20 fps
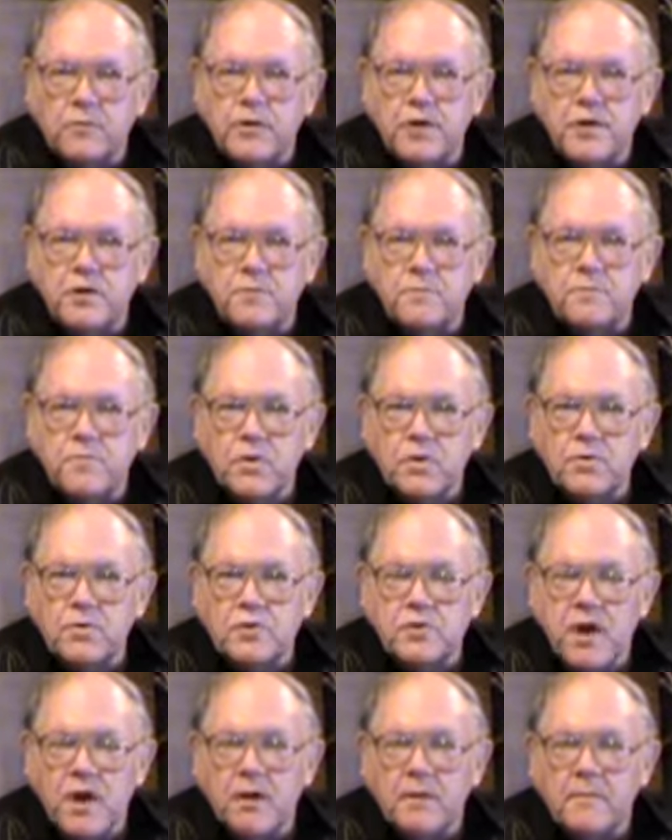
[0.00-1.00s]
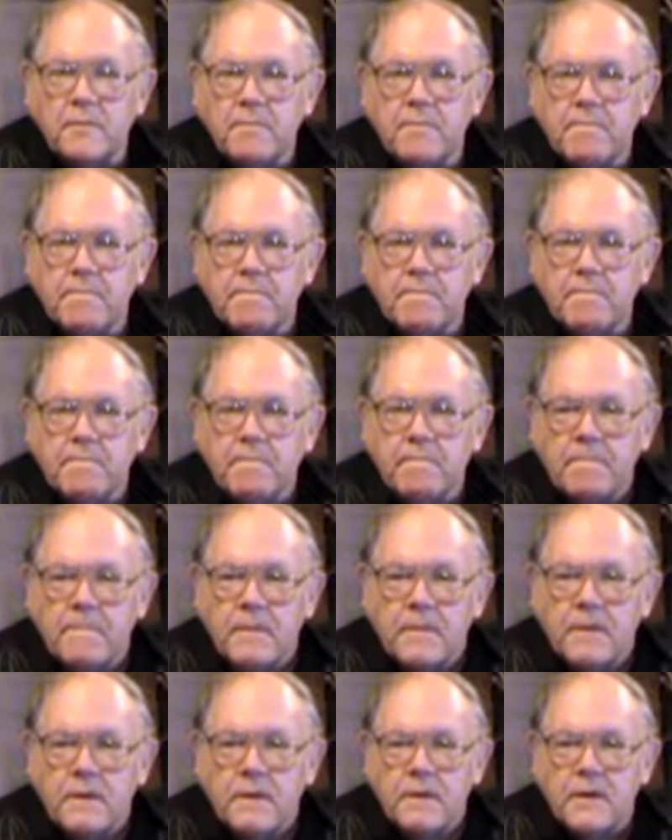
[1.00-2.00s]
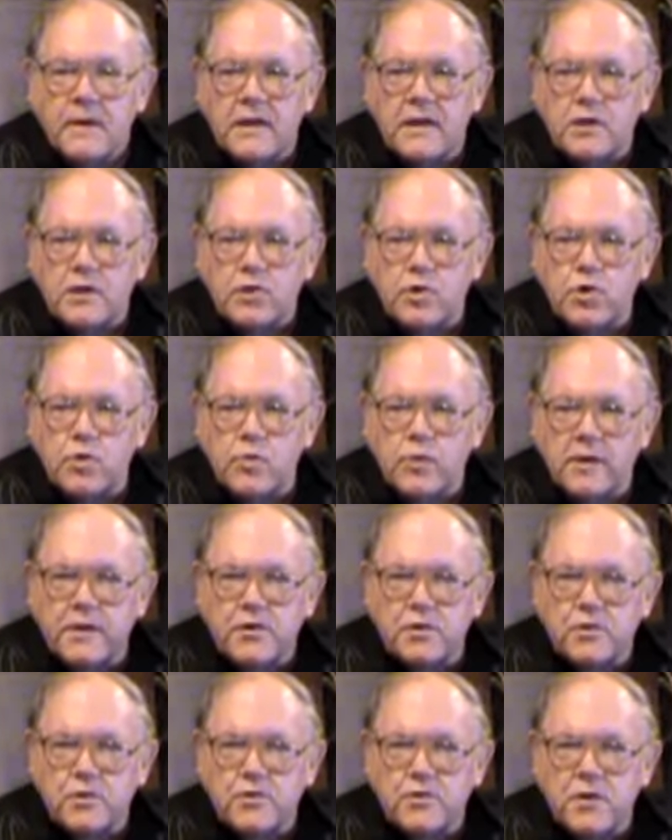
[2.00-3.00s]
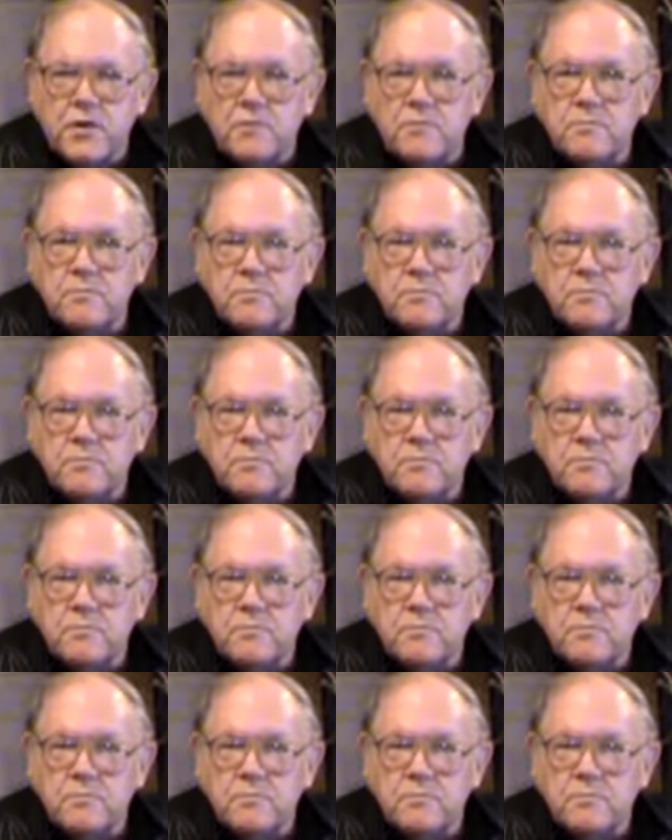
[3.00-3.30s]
his books on Eastern religions are